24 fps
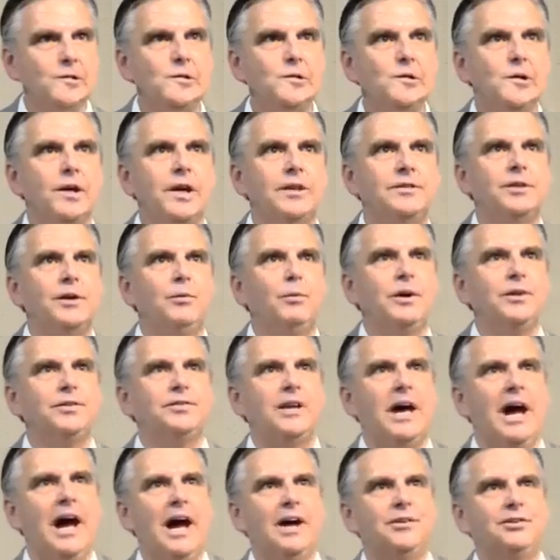He said, What
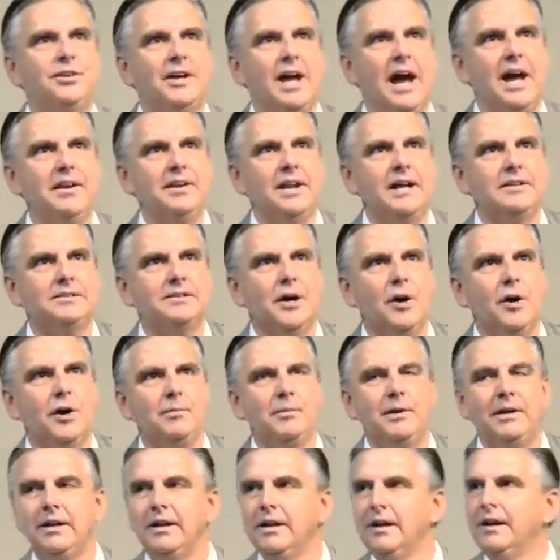size you got? And I told him,
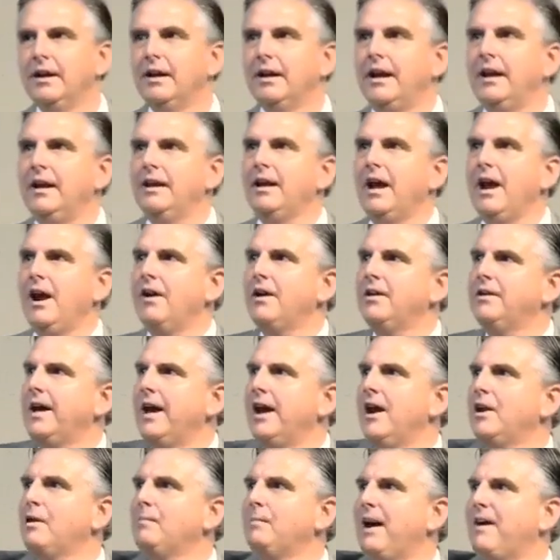and he narrowed it
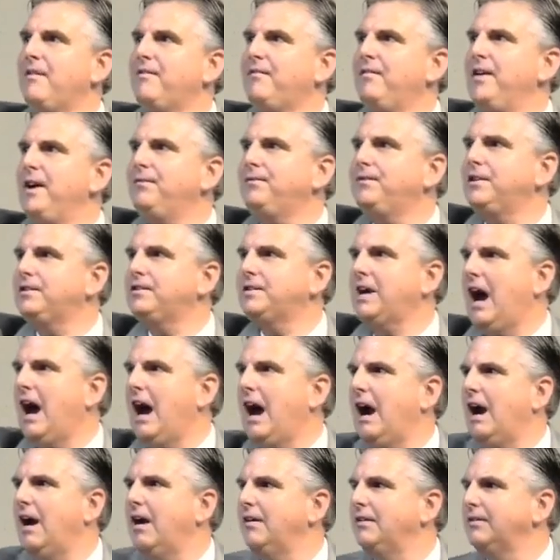down to about 50
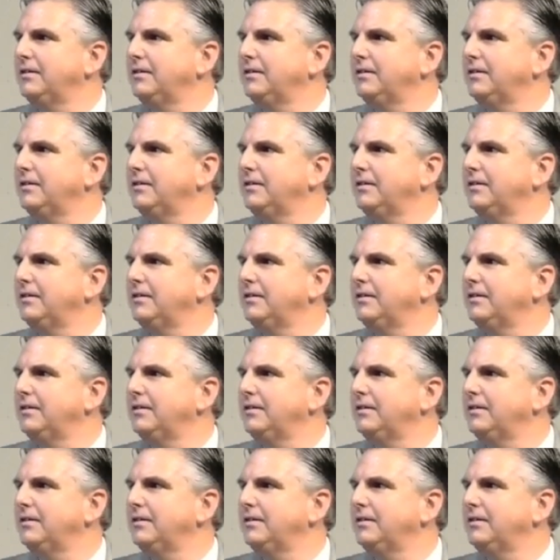tires.